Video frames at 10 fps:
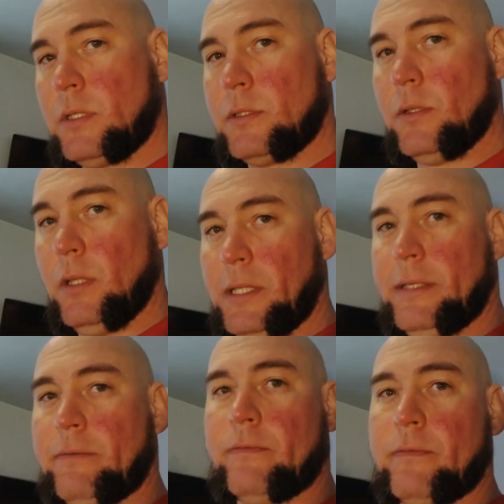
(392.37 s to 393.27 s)
to
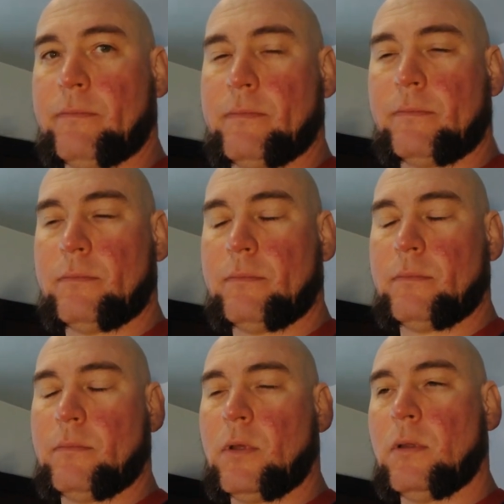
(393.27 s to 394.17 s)
live
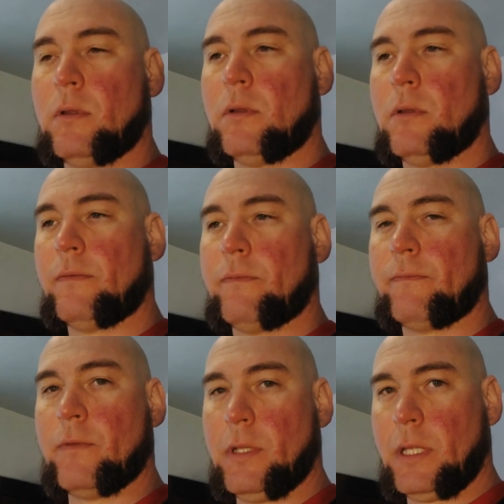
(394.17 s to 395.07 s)

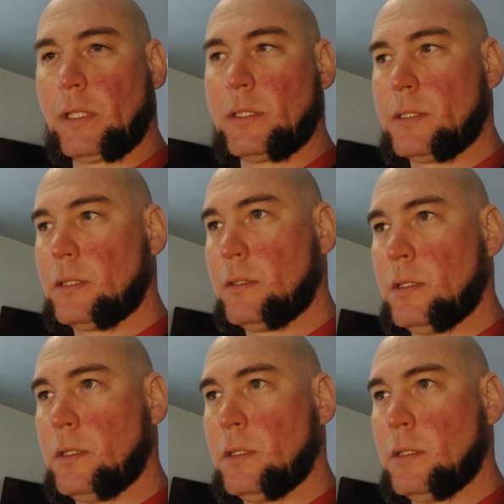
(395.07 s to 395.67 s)
for the next